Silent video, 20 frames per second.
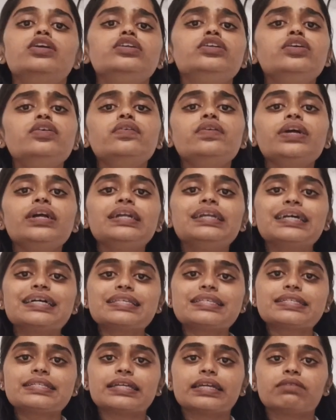During
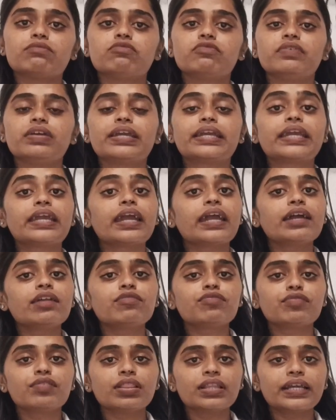testing, we
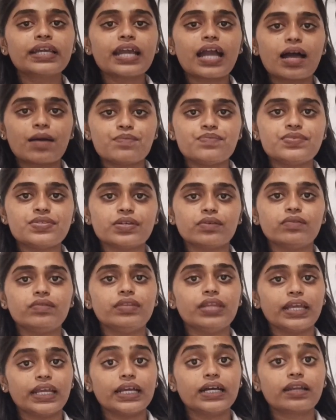carefully
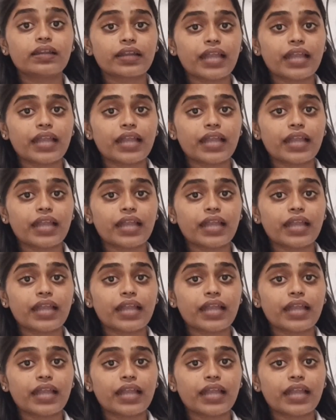observed their